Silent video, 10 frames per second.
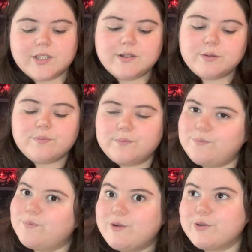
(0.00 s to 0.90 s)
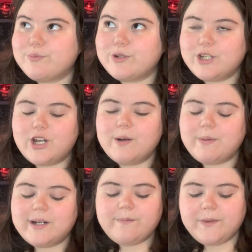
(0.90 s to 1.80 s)
so it was really good.
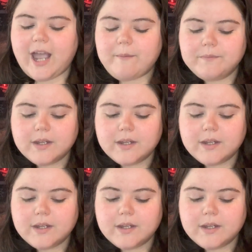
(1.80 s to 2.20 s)
But yeah,